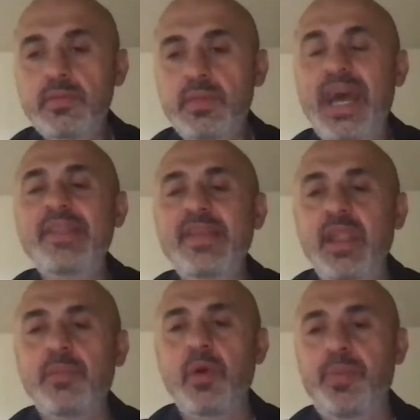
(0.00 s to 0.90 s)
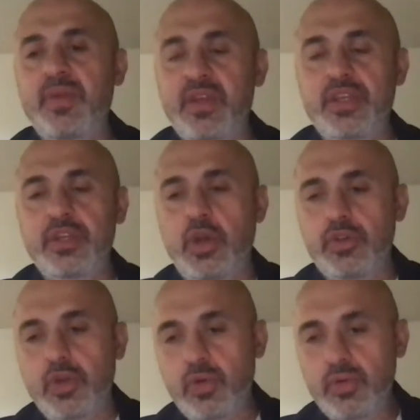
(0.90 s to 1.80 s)
That's the liberal position,
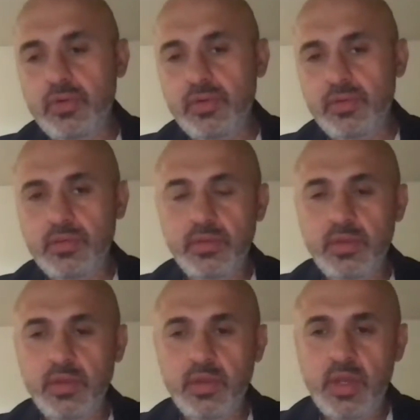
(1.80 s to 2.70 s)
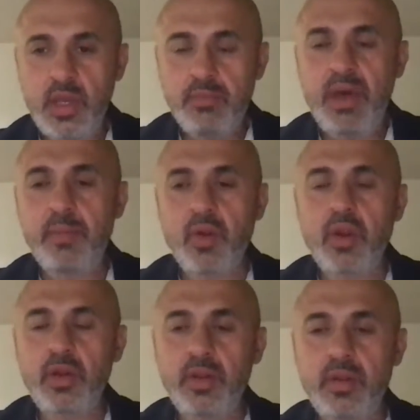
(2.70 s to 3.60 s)
Jojo.
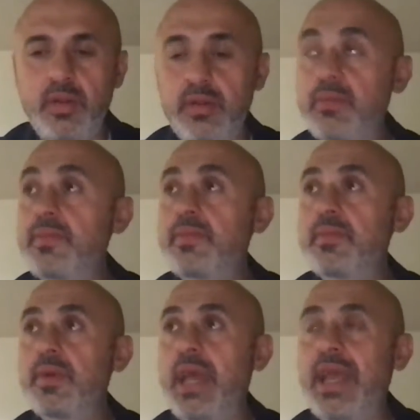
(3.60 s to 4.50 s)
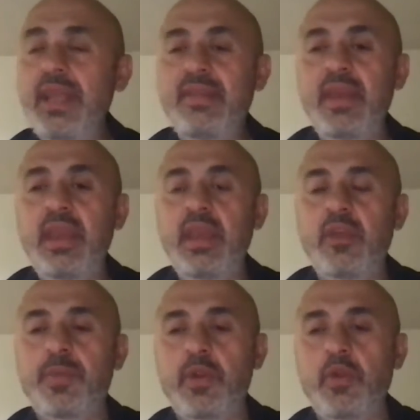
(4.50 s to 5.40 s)
Remember, NET
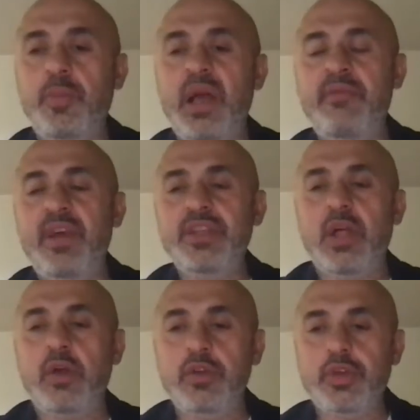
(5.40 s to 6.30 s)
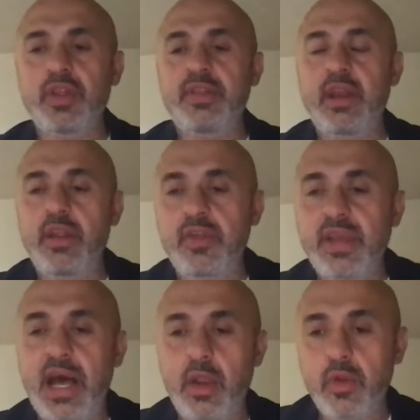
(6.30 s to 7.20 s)
is produced by evangelical Trinitarian
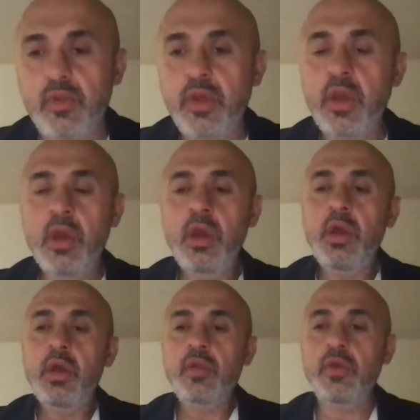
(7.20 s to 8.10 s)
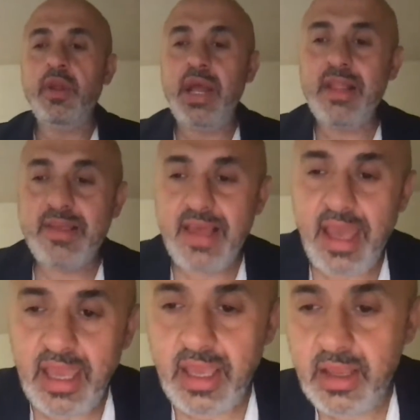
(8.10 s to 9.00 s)
scholars. So they're not
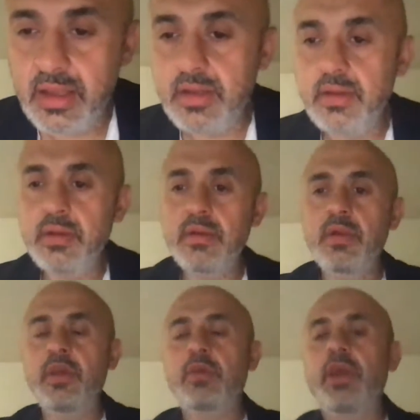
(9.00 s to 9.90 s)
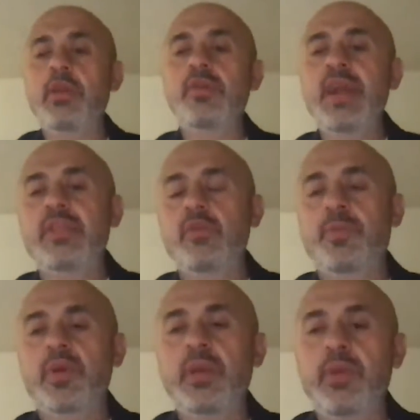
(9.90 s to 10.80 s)
saying the creator is not
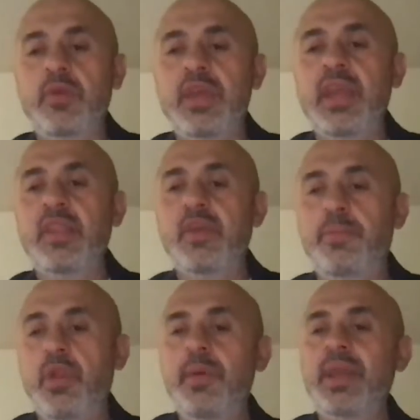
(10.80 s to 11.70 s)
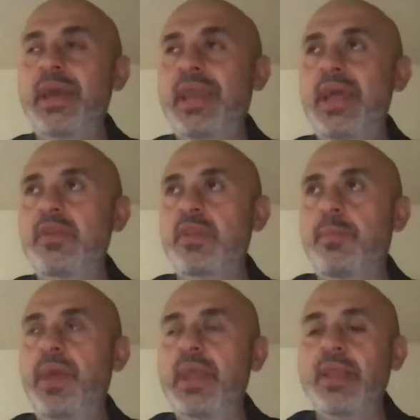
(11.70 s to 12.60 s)
supreme. They're saying it's a polemic against
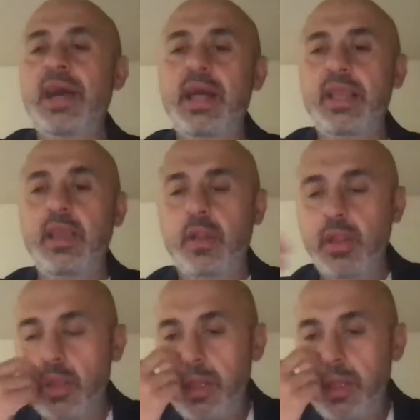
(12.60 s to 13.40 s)
the pagan god El,